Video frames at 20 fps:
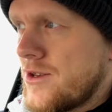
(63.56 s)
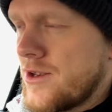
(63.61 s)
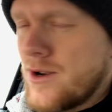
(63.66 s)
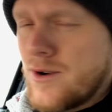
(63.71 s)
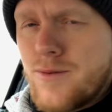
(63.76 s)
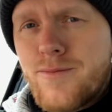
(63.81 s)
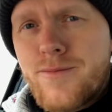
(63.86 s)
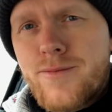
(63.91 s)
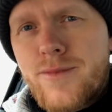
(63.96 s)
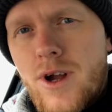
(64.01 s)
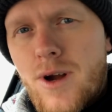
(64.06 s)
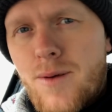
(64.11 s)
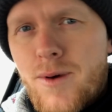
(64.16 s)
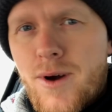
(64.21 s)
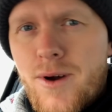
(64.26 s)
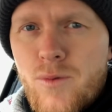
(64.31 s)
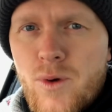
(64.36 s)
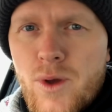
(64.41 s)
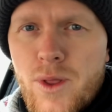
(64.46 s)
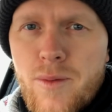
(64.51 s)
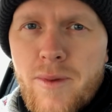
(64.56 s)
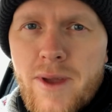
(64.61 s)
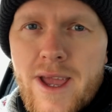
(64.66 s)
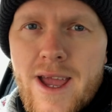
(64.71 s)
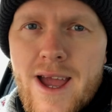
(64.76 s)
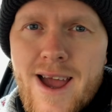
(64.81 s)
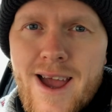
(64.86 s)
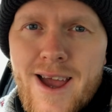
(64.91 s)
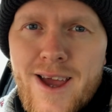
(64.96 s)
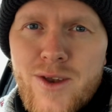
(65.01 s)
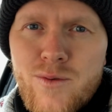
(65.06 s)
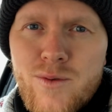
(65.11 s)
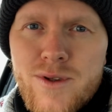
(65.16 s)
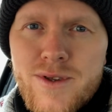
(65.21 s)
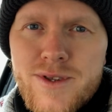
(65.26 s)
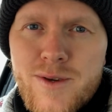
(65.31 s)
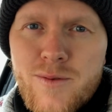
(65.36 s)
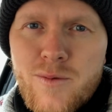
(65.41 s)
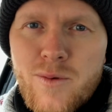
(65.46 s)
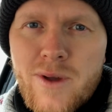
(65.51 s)
So come on with me and we'll
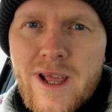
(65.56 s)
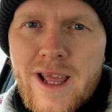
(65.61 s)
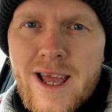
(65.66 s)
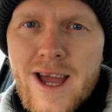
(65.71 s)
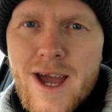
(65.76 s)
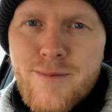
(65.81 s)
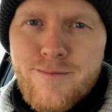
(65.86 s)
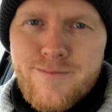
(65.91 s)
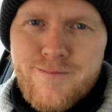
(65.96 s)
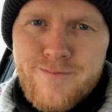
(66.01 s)
see what we can get.